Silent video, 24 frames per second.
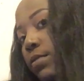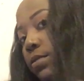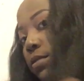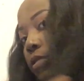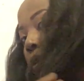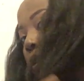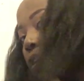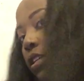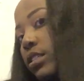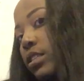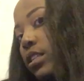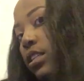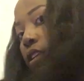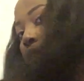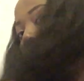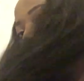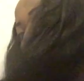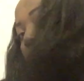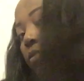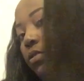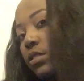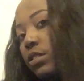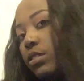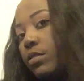It was easily to
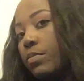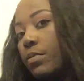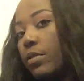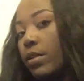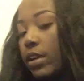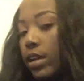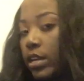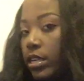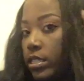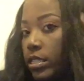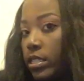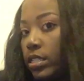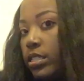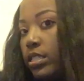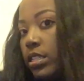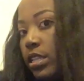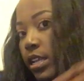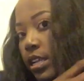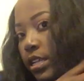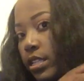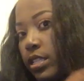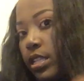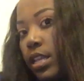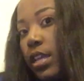pull it apart just
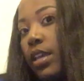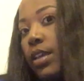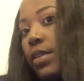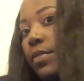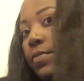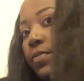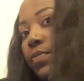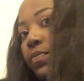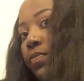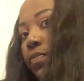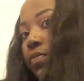like that.